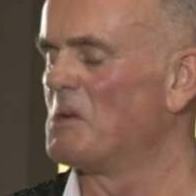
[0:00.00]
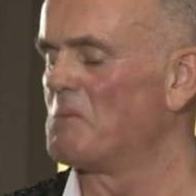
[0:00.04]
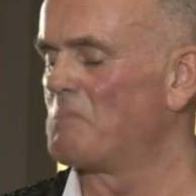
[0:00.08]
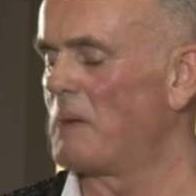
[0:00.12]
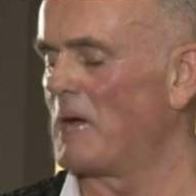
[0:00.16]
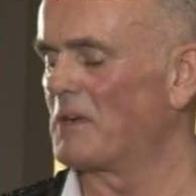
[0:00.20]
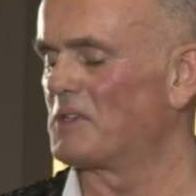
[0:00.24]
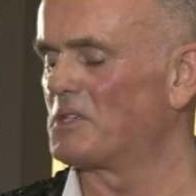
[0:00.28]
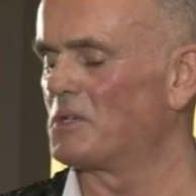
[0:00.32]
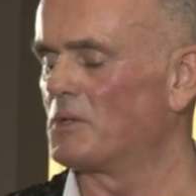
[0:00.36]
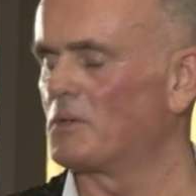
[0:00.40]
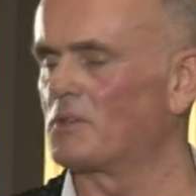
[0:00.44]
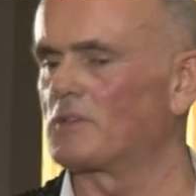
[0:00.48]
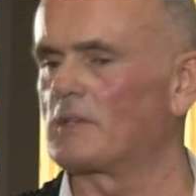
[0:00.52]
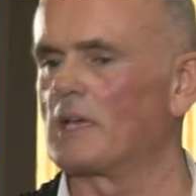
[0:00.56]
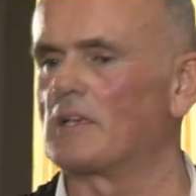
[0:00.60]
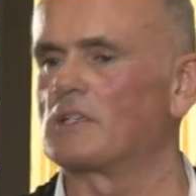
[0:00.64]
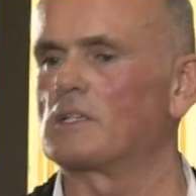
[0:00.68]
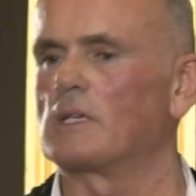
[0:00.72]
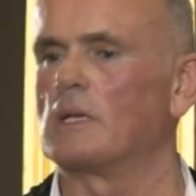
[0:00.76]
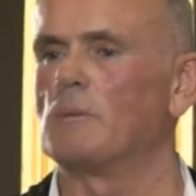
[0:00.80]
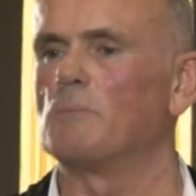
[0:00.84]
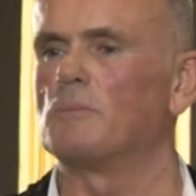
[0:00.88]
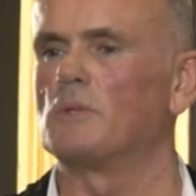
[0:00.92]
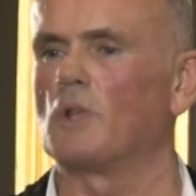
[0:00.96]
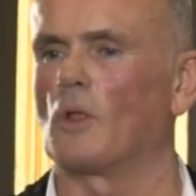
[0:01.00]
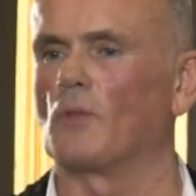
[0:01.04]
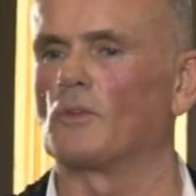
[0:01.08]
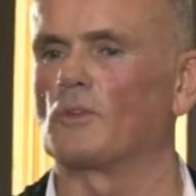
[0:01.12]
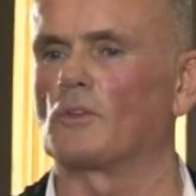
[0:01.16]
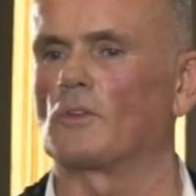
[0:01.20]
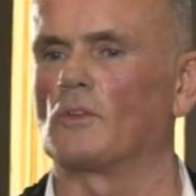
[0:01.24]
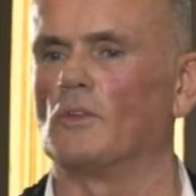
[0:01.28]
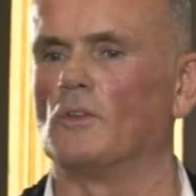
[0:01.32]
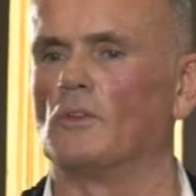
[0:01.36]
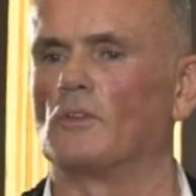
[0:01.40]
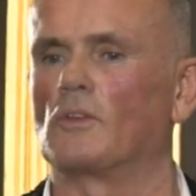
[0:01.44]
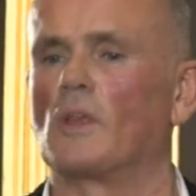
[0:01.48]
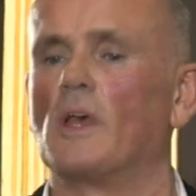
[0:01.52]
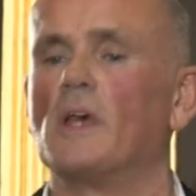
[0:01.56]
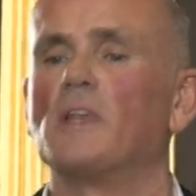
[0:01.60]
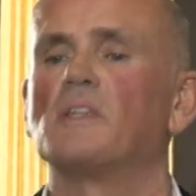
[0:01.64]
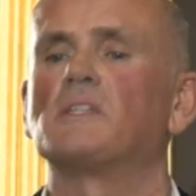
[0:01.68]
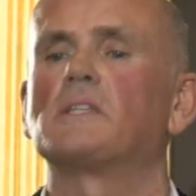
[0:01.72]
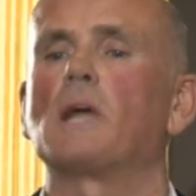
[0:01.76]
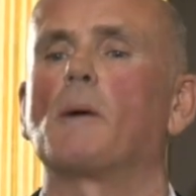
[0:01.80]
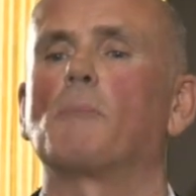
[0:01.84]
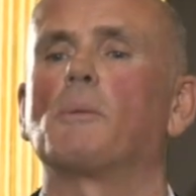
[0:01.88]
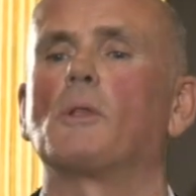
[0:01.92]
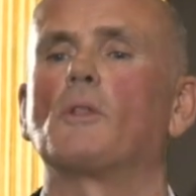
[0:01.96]
Patou said to him, nonsense,
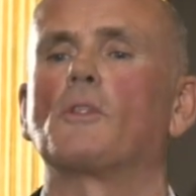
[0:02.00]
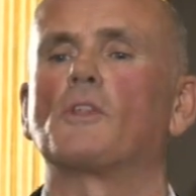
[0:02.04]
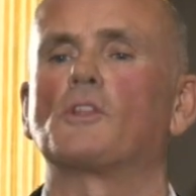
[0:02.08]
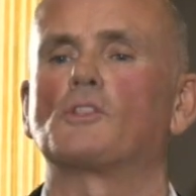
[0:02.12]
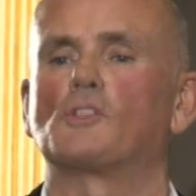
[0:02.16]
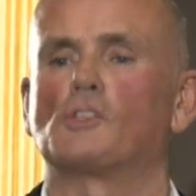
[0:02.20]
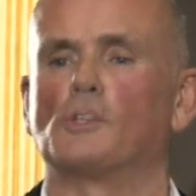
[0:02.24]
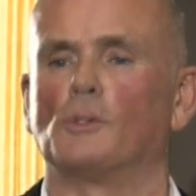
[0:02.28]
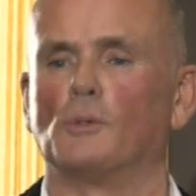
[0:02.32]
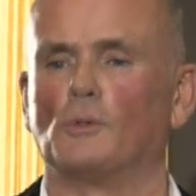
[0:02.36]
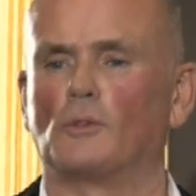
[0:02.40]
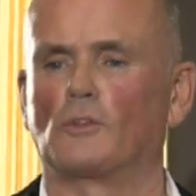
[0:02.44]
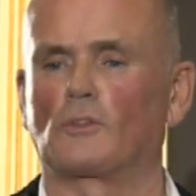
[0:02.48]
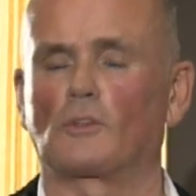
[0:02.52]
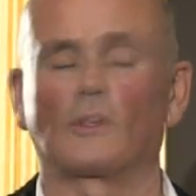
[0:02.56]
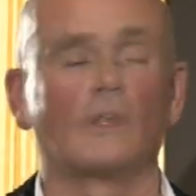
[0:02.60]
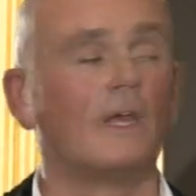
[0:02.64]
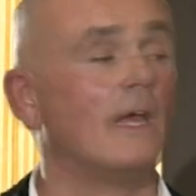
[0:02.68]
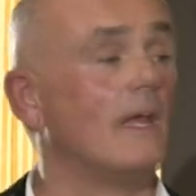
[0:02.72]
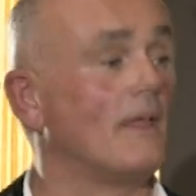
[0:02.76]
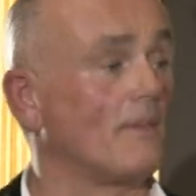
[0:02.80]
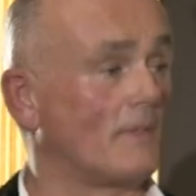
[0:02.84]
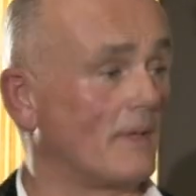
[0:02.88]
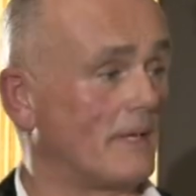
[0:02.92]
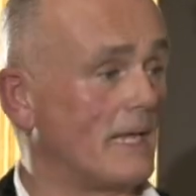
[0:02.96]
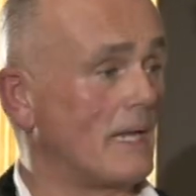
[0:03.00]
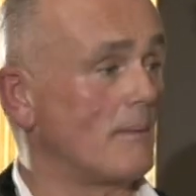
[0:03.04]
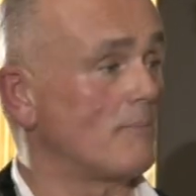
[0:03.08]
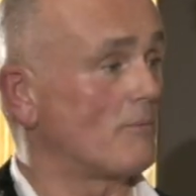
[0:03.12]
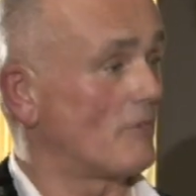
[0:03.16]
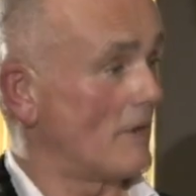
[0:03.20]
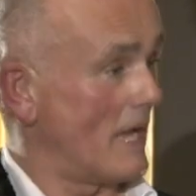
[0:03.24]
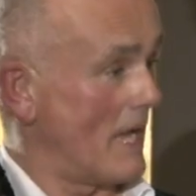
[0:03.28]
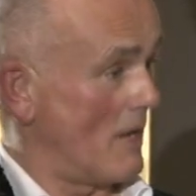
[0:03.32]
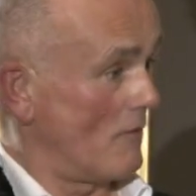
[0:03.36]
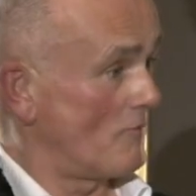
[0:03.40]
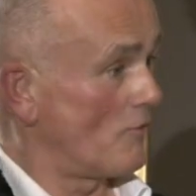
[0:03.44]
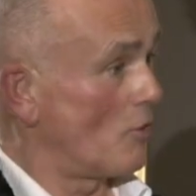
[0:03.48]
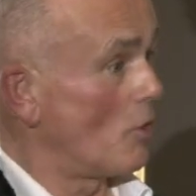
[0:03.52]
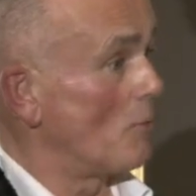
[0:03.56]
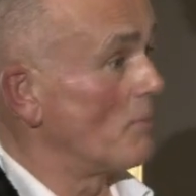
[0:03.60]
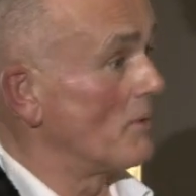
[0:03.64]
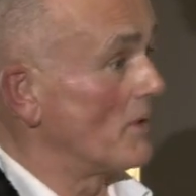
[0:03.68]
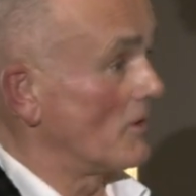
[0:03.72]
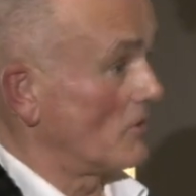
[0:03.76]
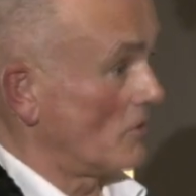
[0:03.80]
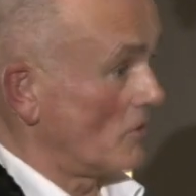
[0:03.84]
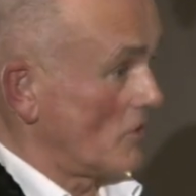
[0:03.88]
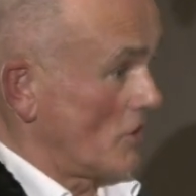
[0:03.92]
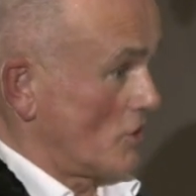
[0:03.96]
double the juice. The name for our
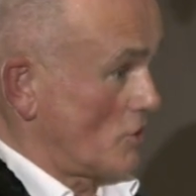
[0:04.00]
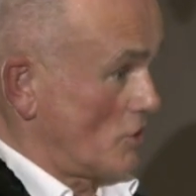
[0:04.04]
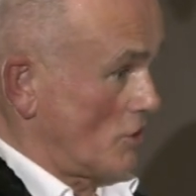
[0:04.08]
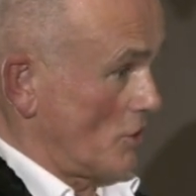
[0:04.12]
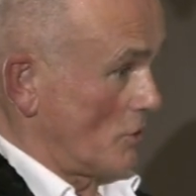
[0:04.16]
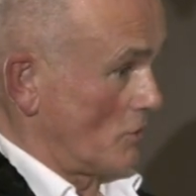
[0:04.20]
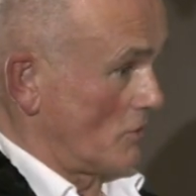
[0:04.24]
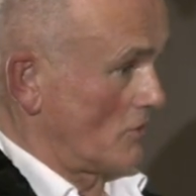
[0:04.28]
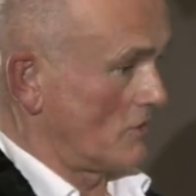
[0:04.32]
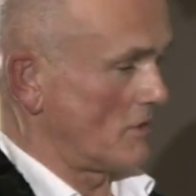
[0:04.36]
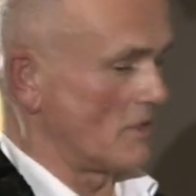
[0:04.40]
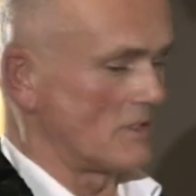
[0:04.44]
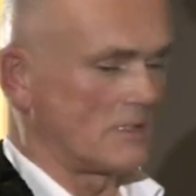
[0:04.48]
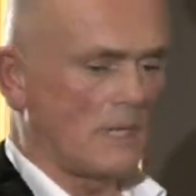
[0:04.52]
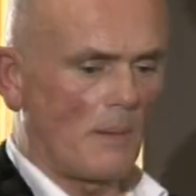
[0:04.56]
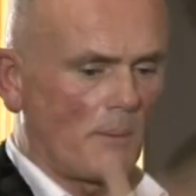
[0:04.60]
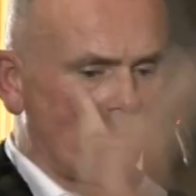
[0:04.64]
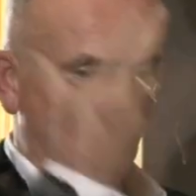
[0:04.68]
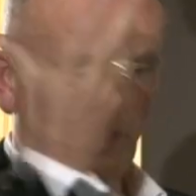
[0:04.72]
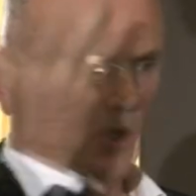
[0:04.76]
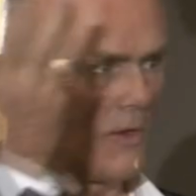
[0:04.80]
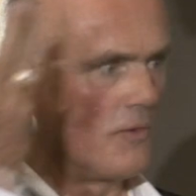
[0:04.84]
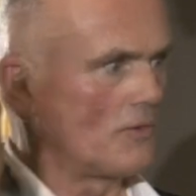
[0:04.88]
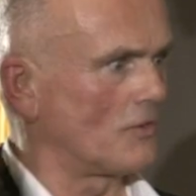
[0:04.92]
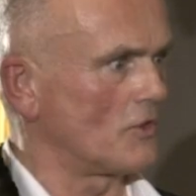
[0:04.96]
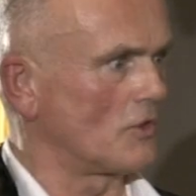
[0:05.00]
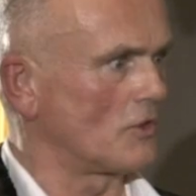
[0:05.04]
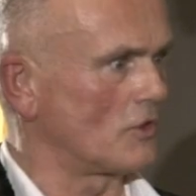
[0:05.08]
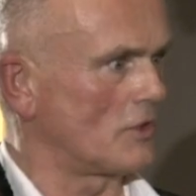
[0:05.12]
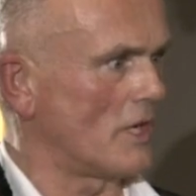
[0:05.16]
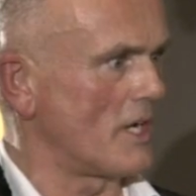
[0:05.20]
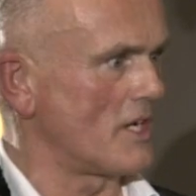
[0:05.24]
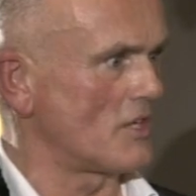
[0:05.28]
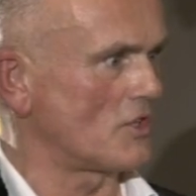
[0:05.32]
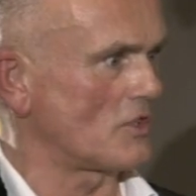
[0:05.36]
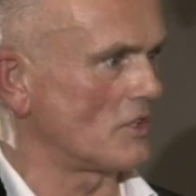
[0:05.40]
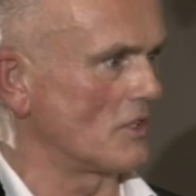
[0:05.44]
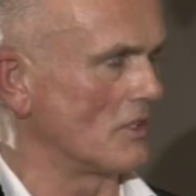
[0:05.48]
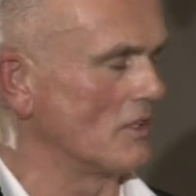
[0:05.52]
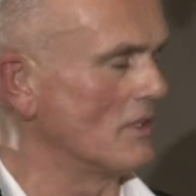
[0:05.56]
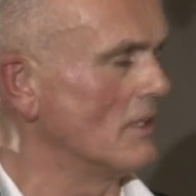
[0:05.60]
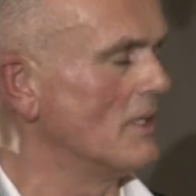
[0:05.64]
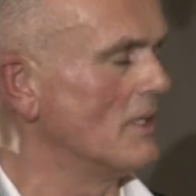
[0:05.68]
formula is the juice, so double the concentration.